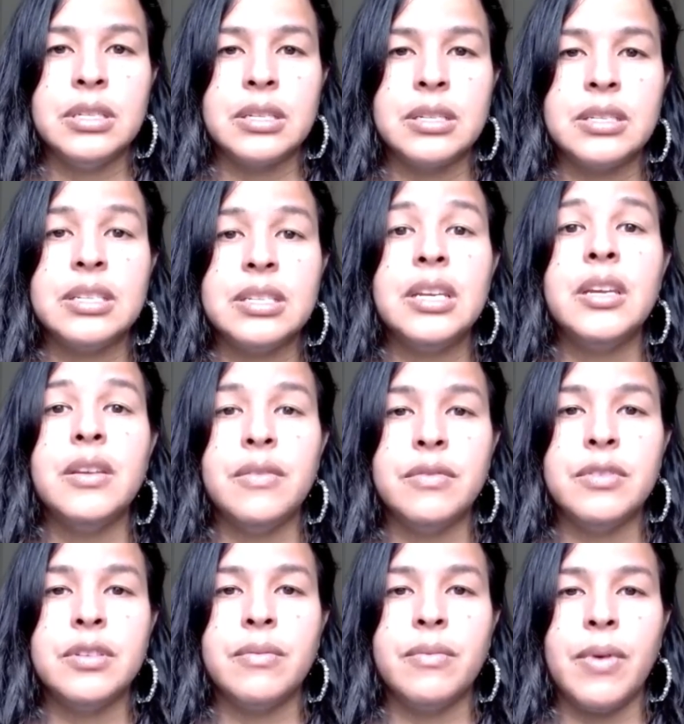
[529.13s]

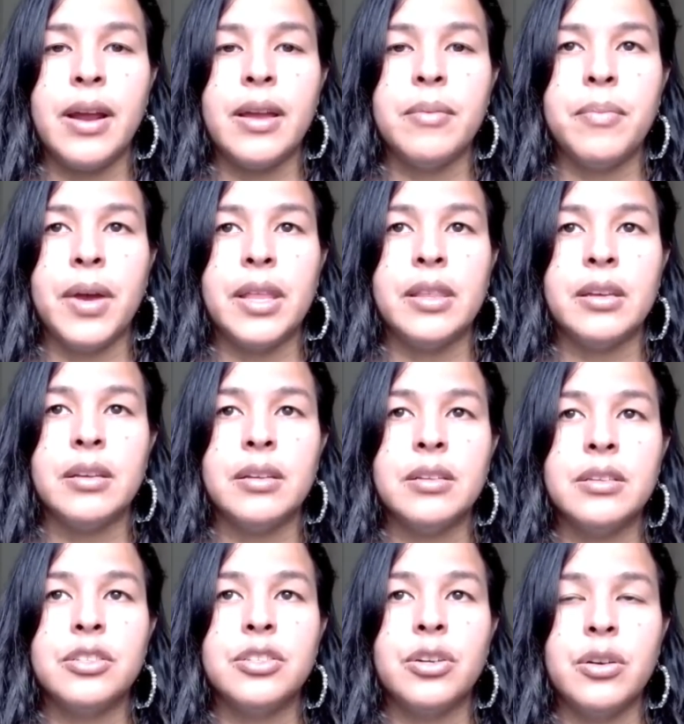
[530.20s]
deceived, right, by the
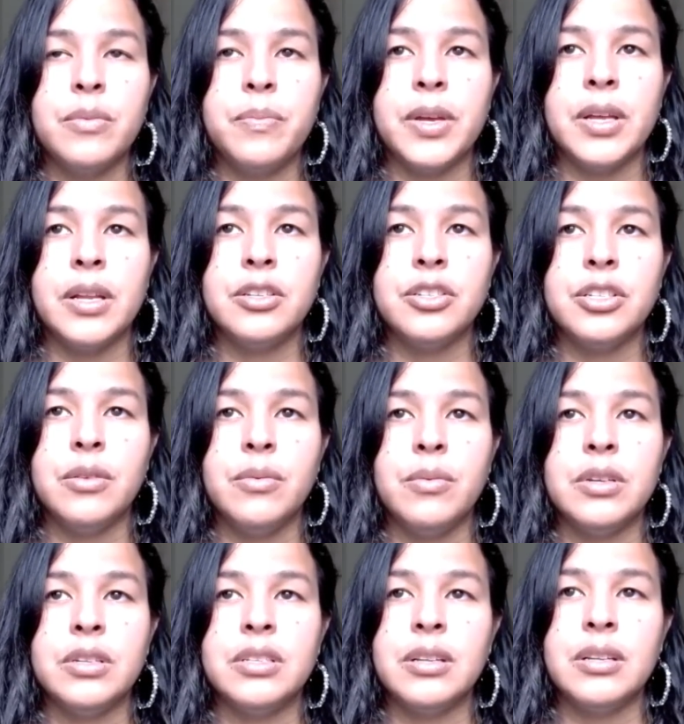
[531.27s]
serpent.
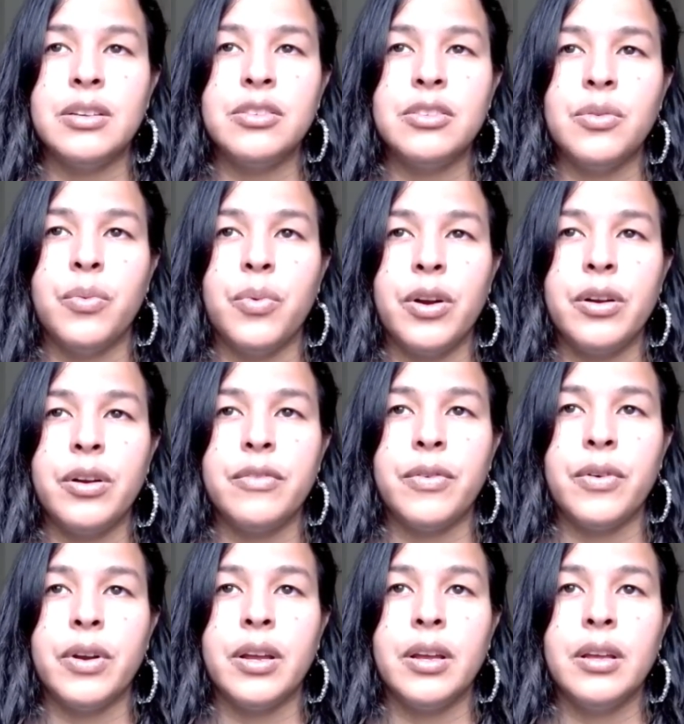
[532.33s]
There's a word
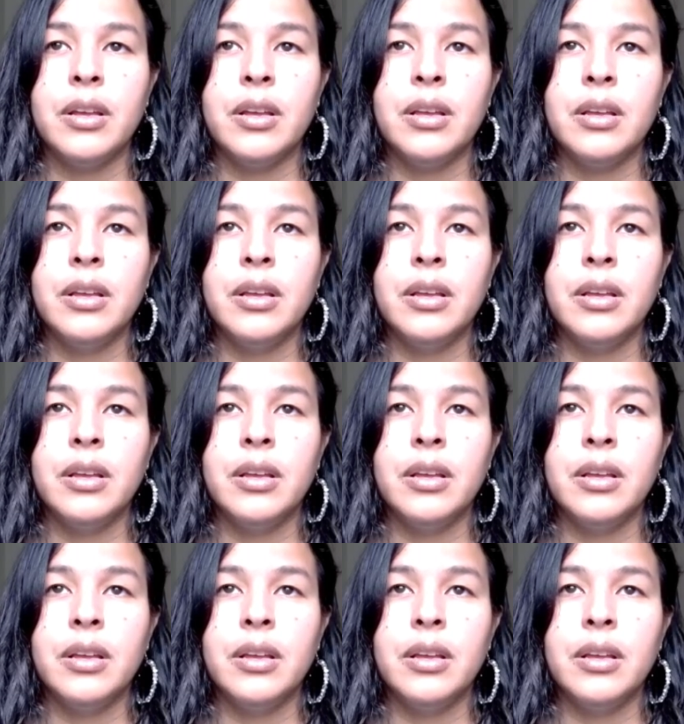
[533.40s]
for it,